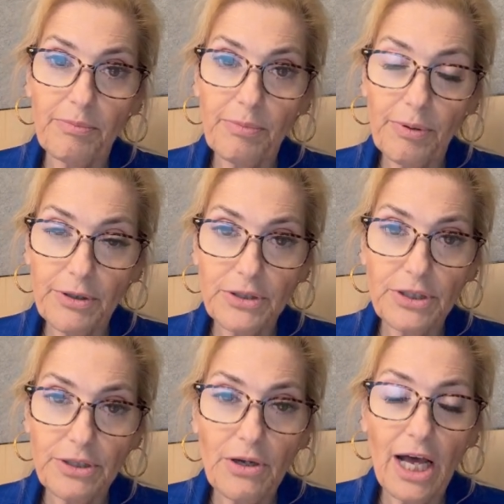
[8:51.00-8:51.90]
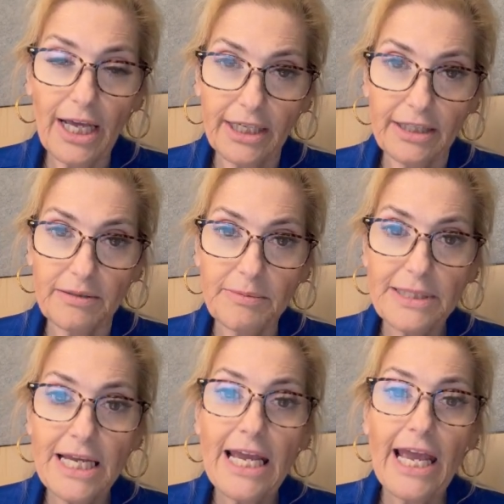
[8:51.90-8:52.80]
personal
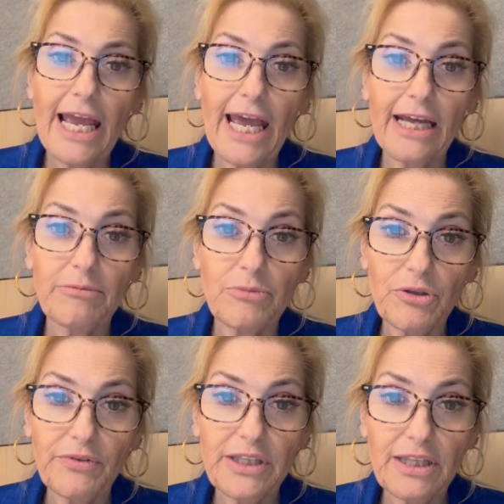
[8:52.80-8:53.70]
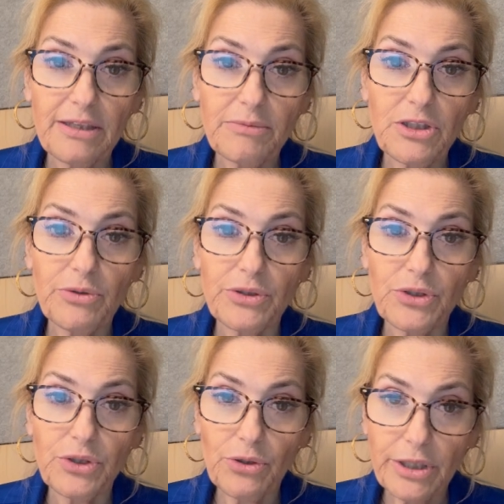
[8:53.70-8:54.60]
items and moving them to a
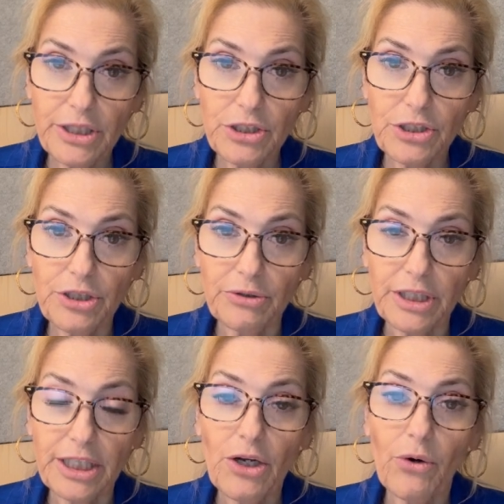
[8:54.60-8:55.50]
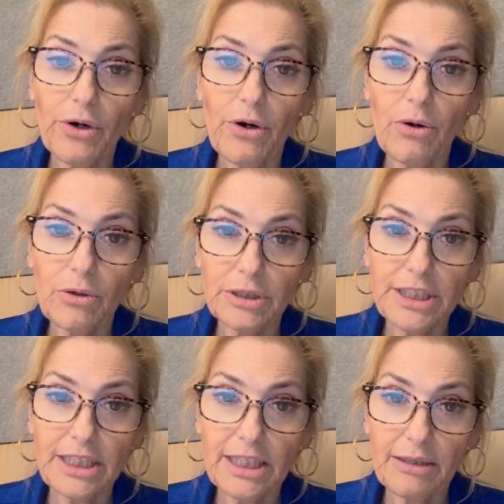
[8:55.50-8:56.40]
storage unit or
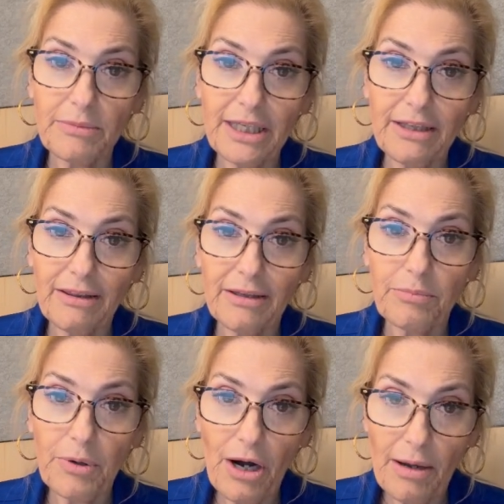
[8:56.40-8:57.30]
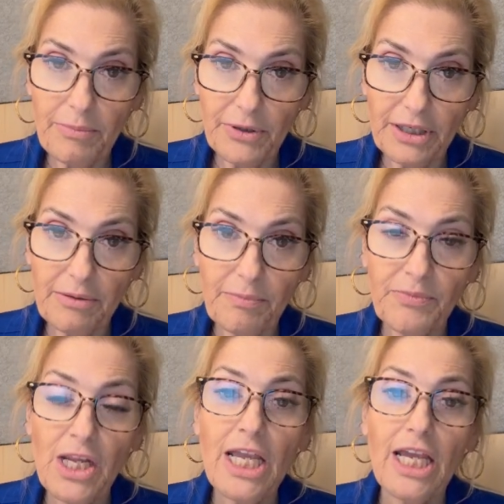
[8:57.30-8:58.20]
holding them in the property.
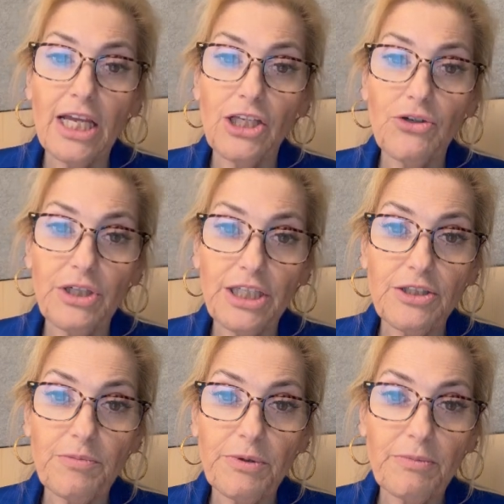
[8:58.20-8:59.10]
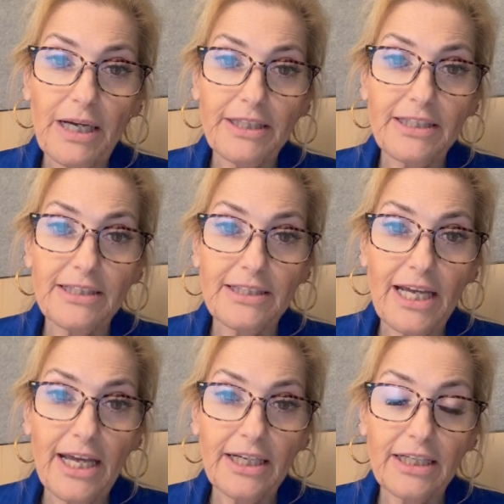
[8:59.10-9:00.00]
You need to provide the
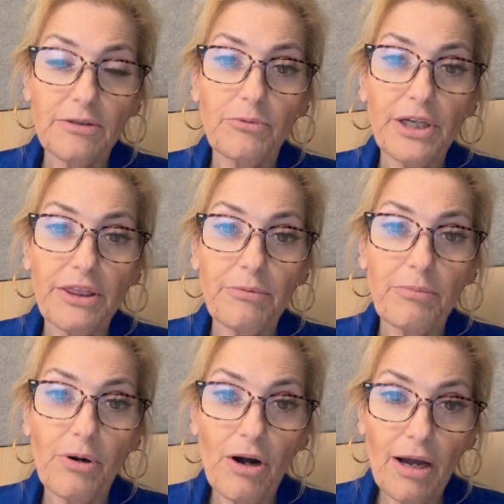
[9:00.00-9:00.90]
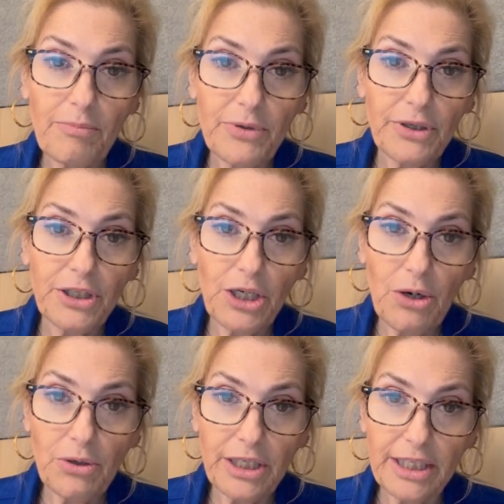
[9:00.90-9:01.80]
tenant with the proper
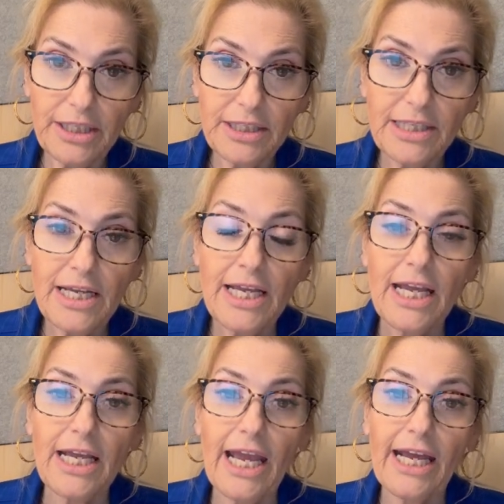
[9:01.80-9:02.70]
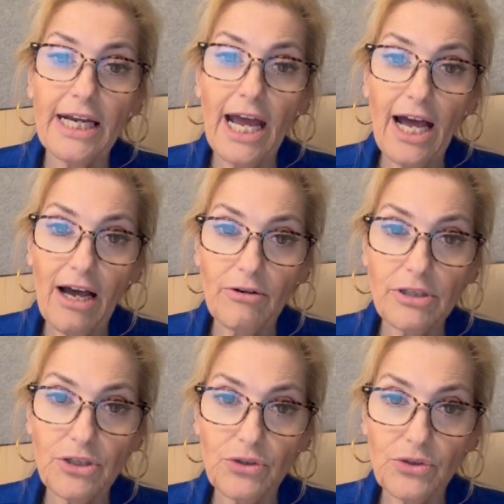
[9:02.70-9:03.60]
notice and how to